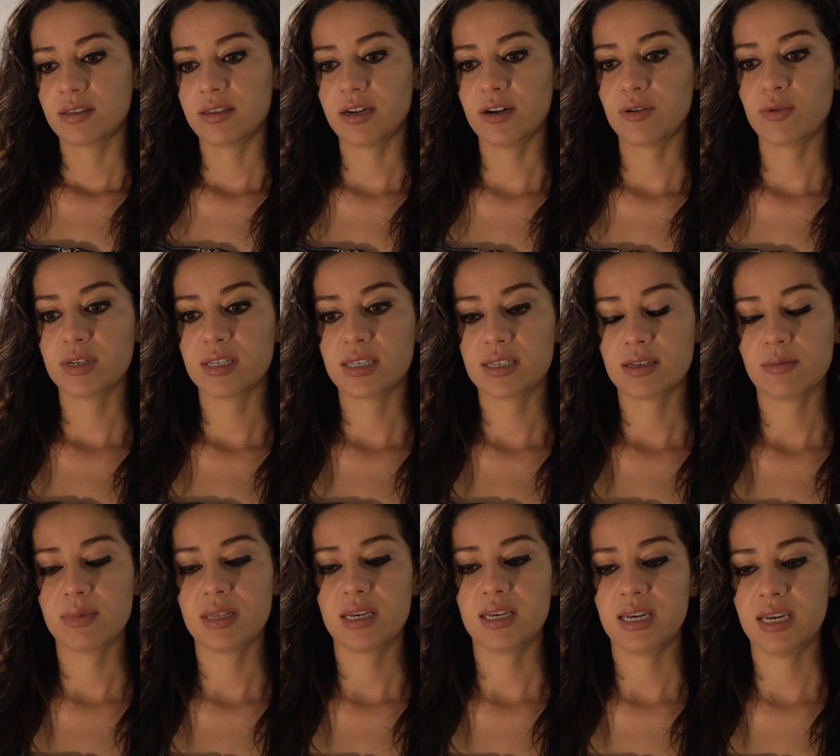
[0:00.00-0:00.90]
there was
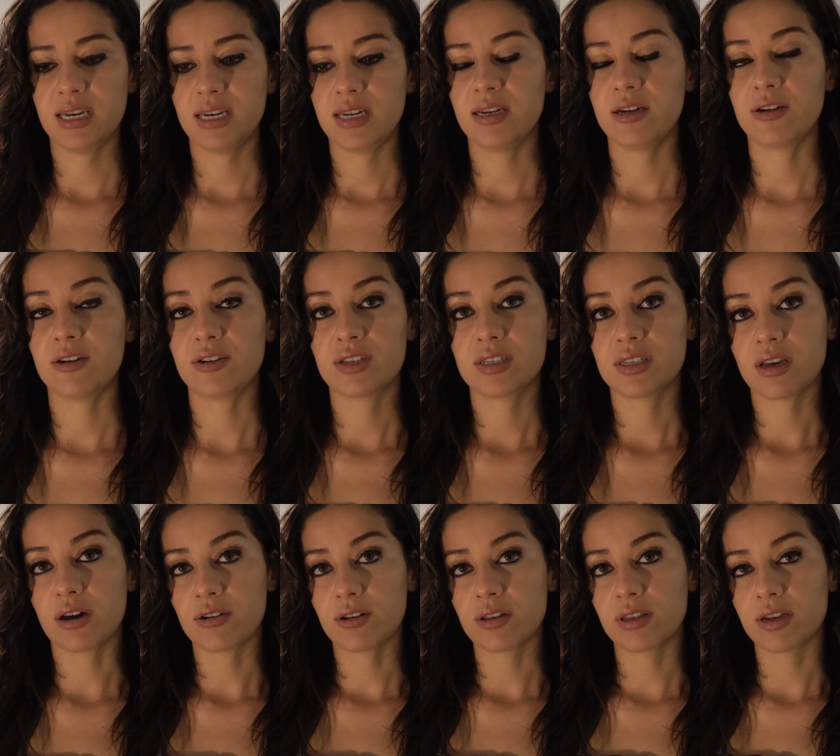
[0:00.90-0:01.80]
something hidden or
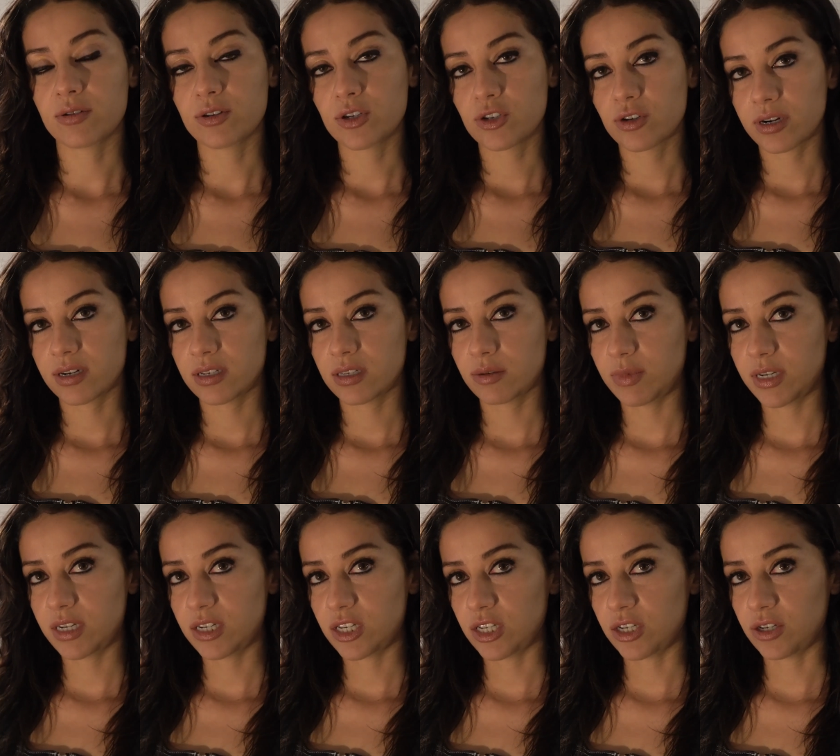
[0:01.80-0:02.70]
subtle that was trying to
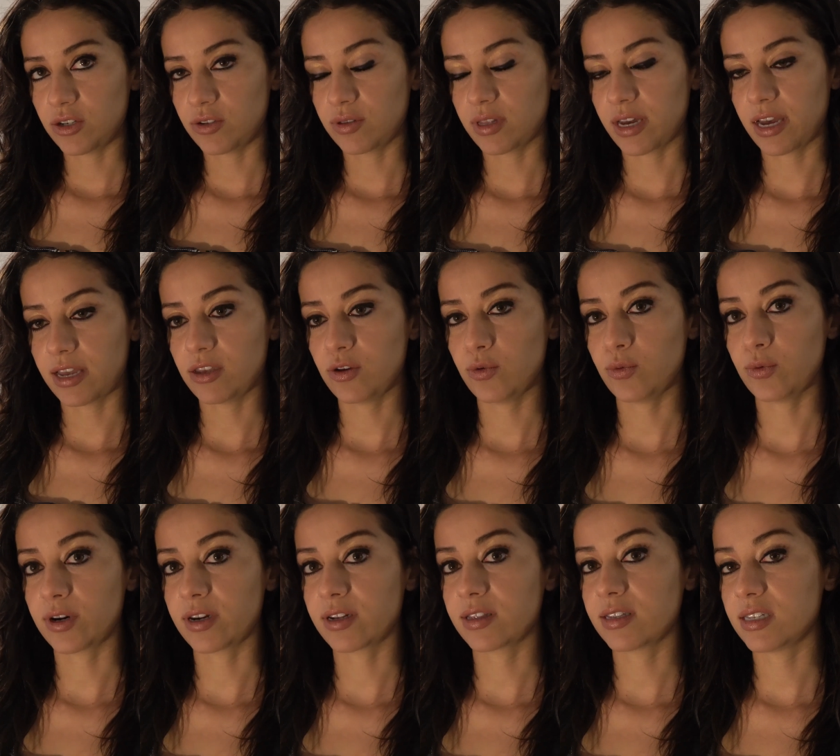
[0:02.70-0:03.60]
speak to you that you
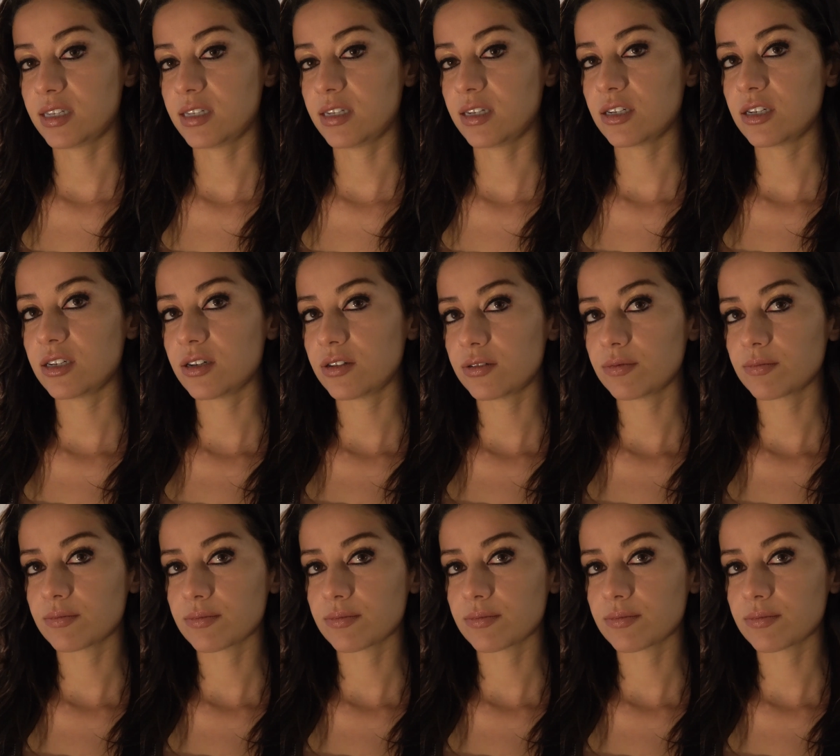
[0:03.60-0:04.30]
weren't listening to.